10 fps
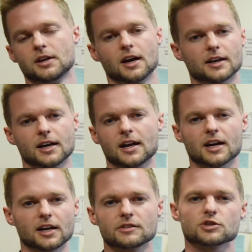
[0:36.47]
Again, I
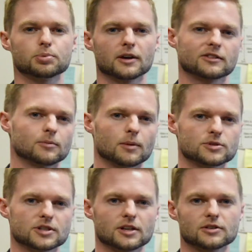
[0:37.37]
kind of just plug some
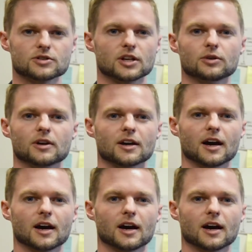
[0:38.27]
numbers in here so that you can